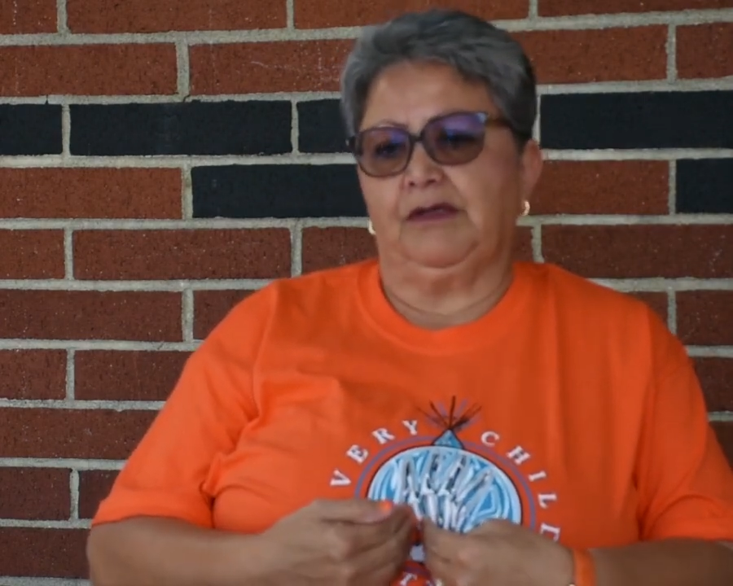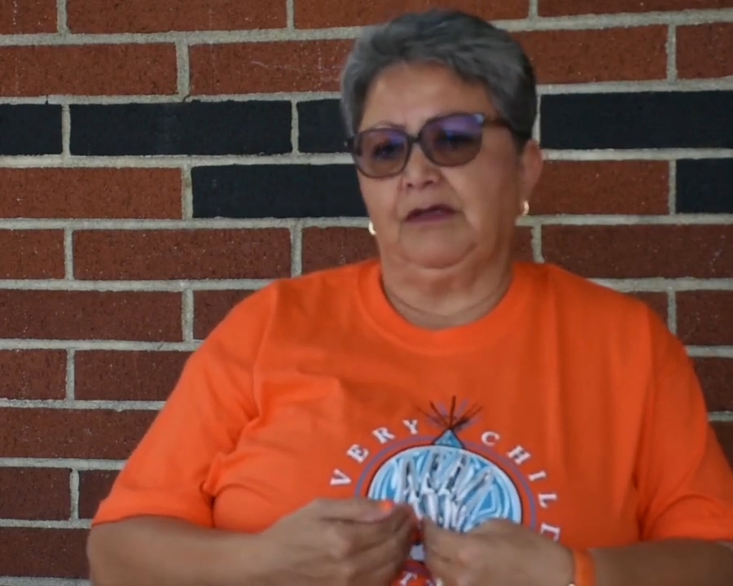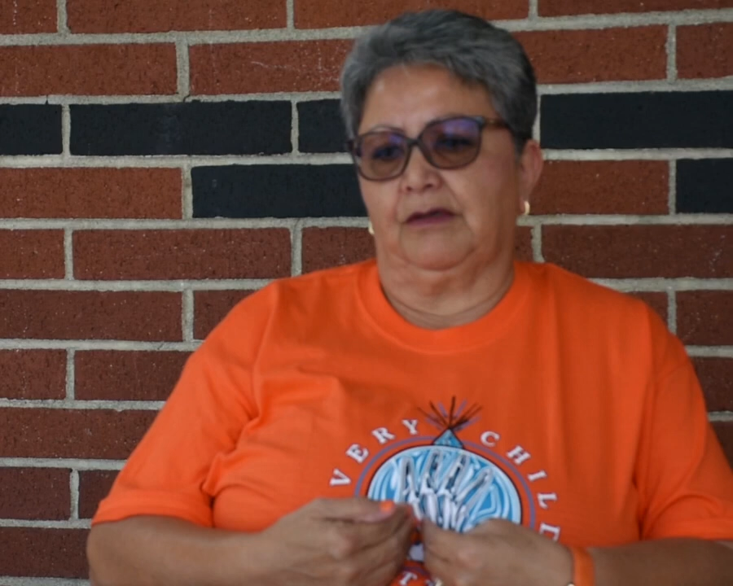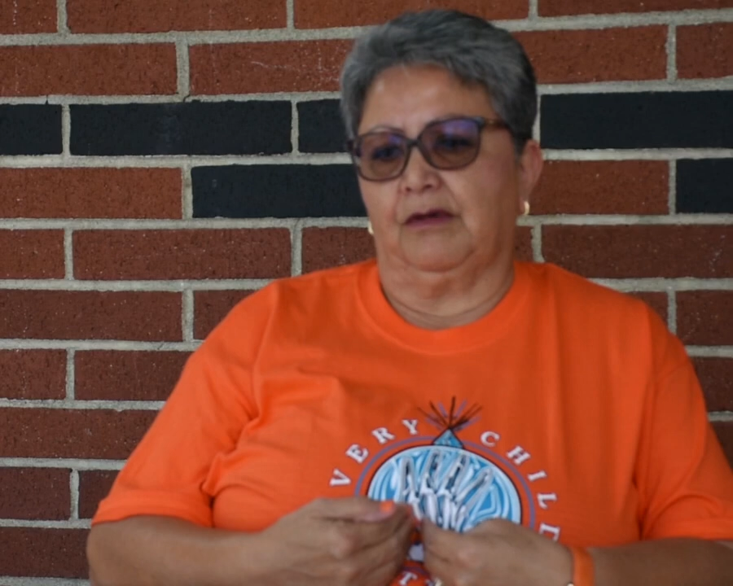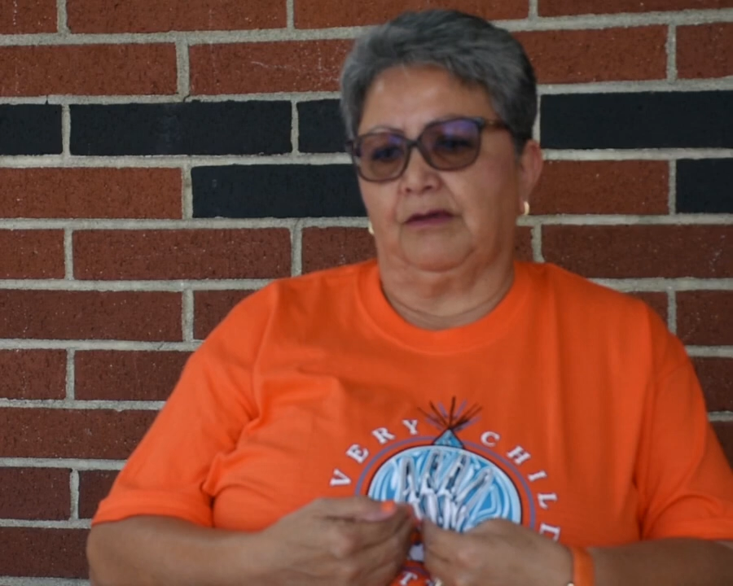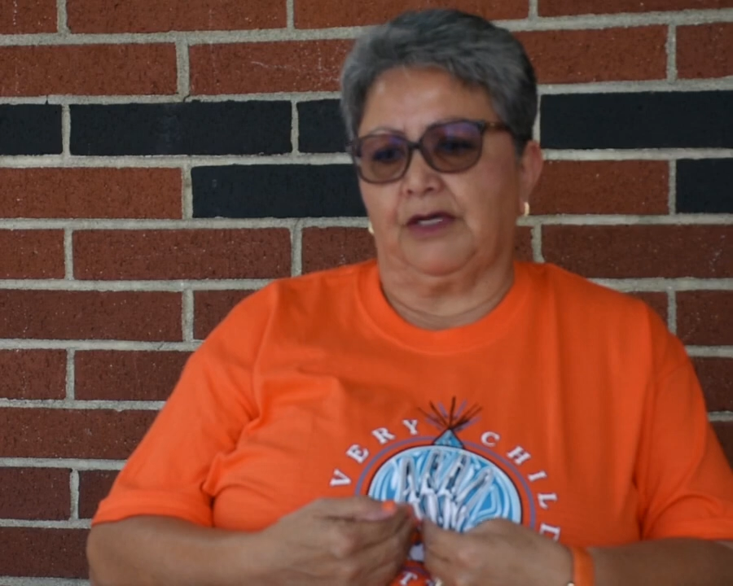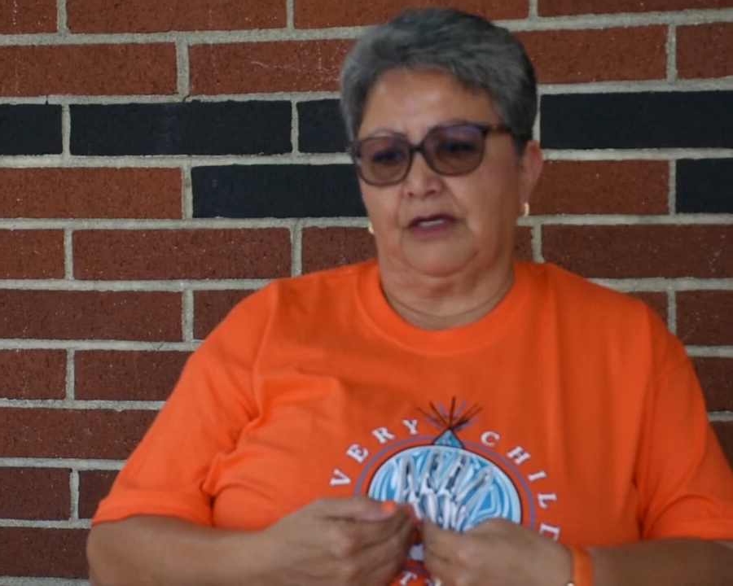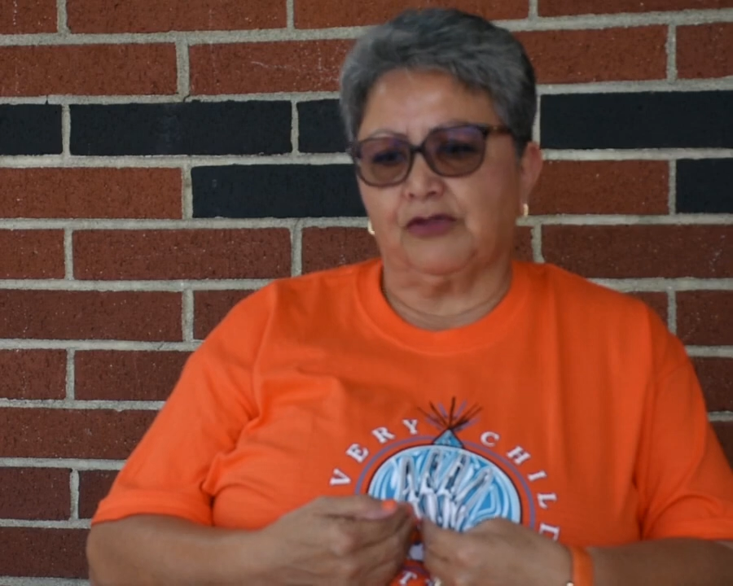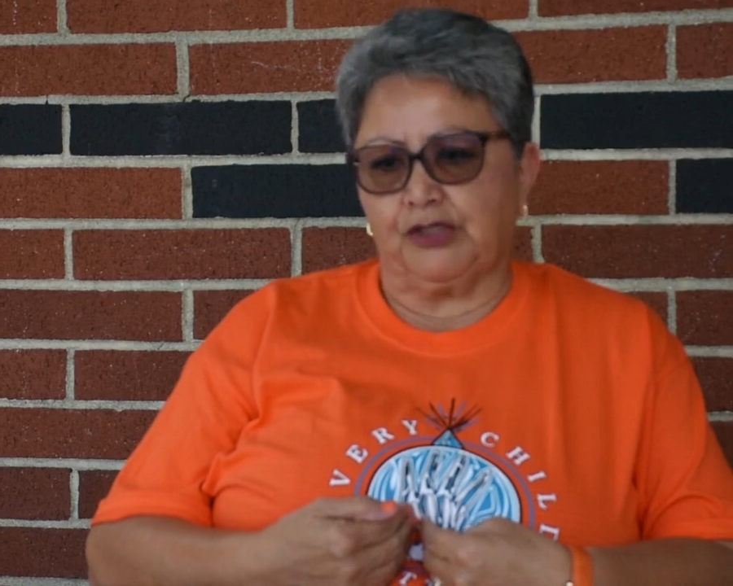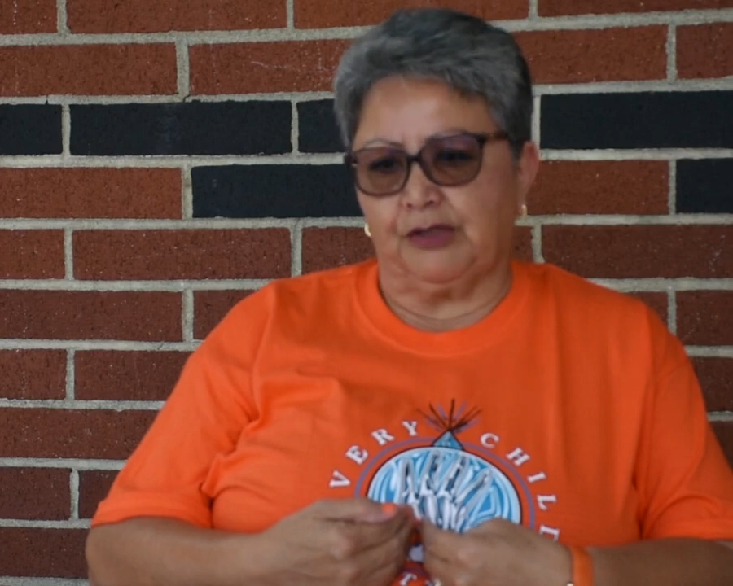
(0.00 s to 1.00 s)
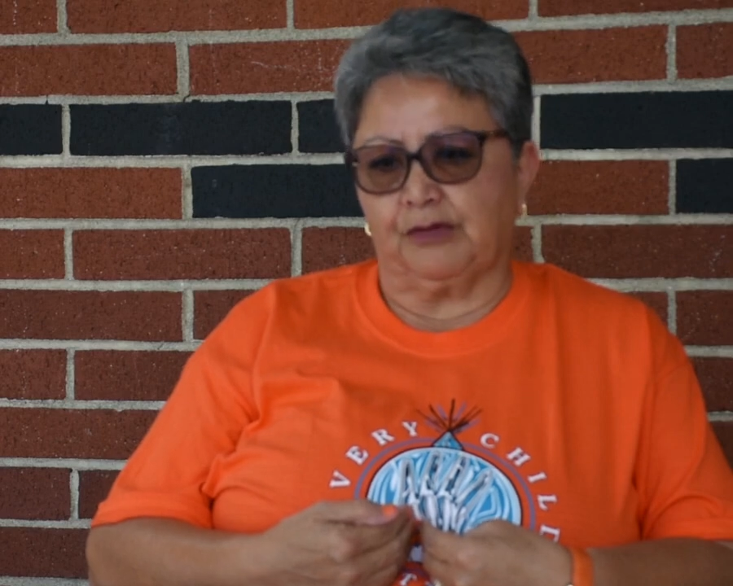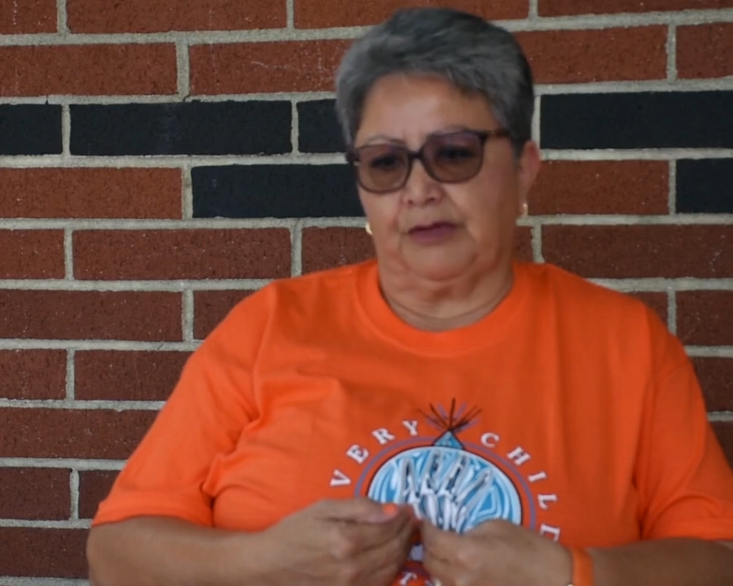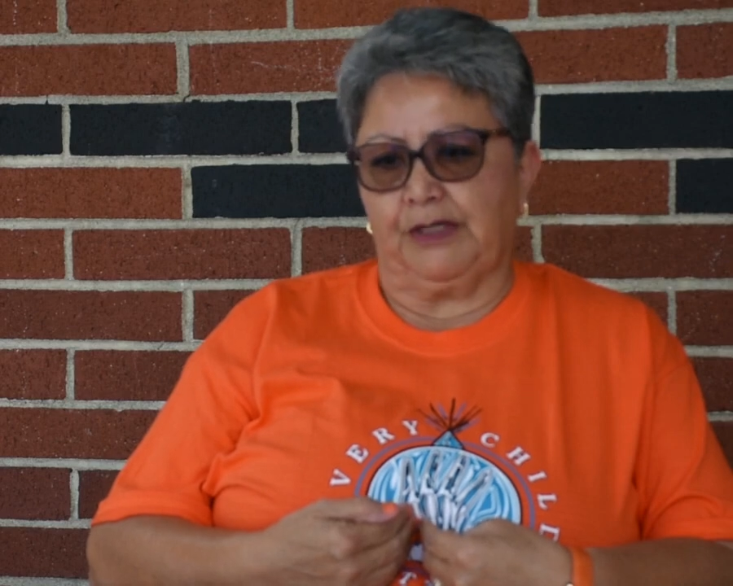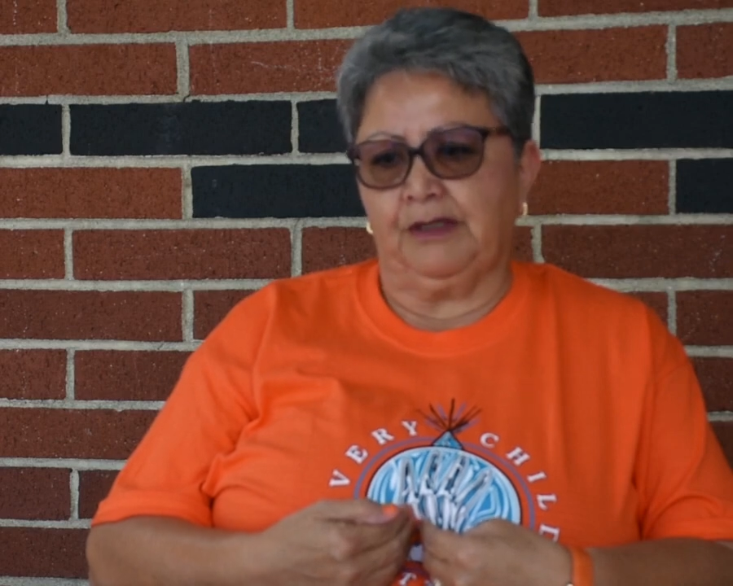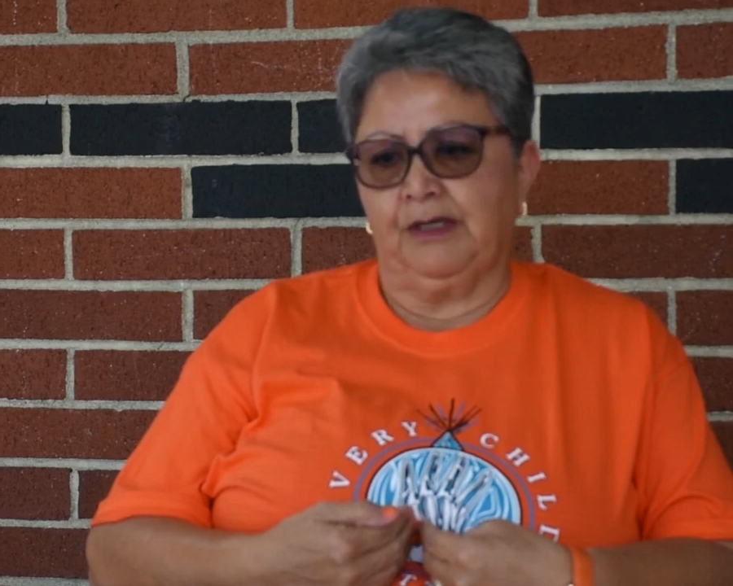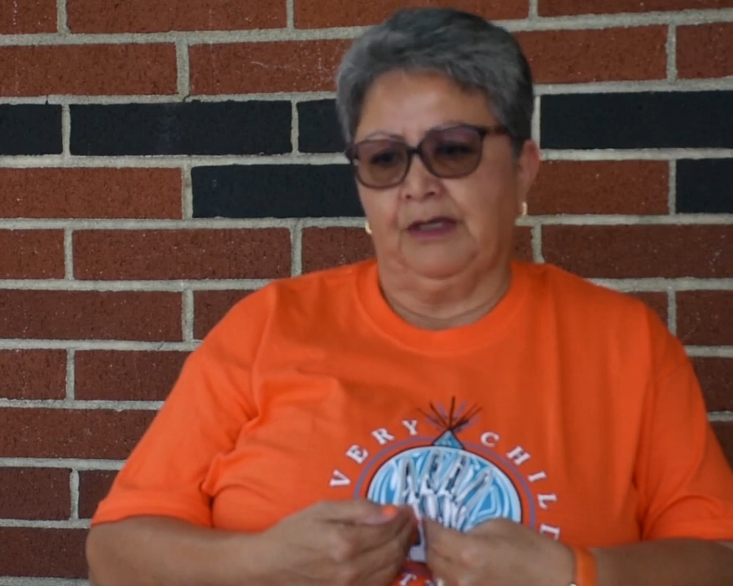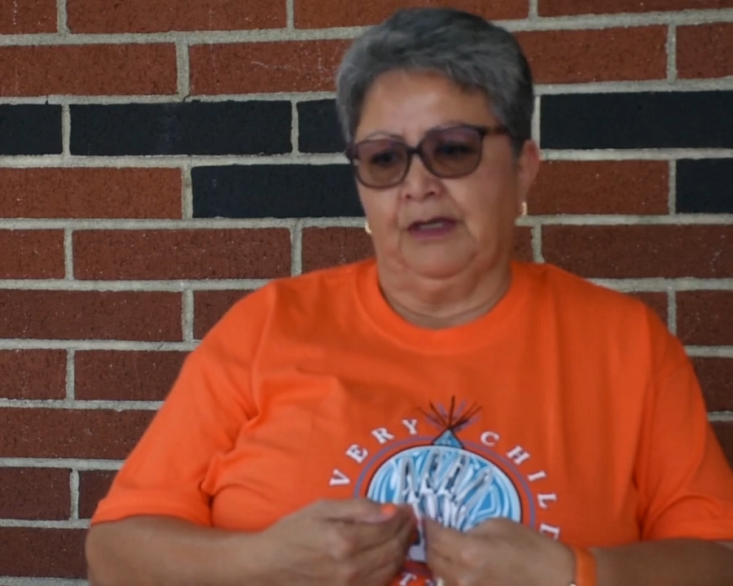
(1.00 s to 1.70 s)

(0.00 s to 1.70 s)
you know their children